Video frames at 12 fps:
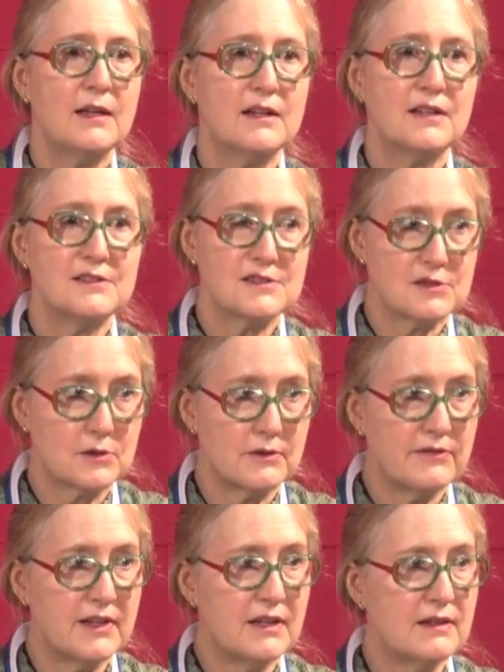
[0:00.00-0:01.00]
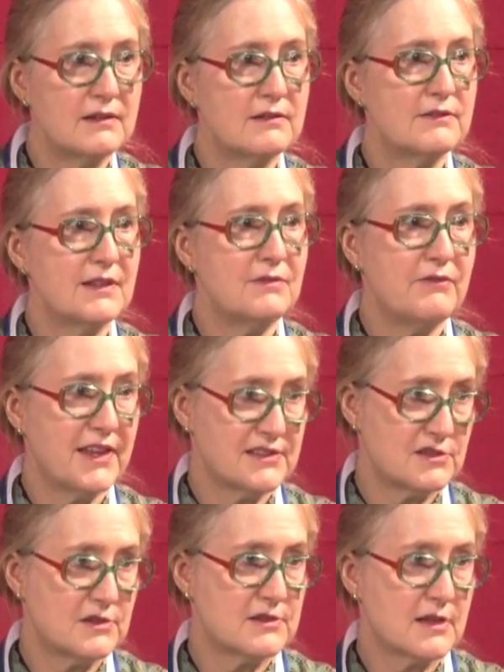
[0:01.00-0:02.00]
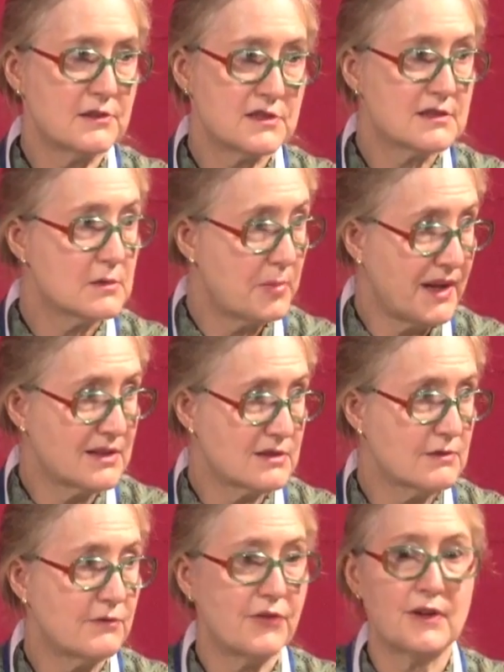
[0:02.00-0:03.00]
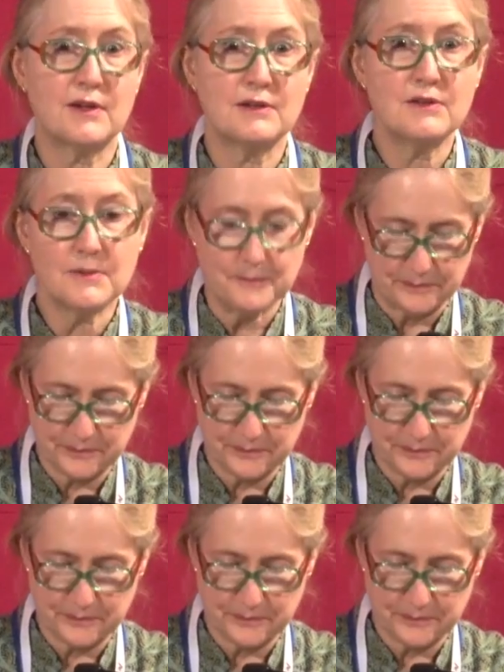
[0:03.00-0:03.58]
conservative investor, such as a pension fund,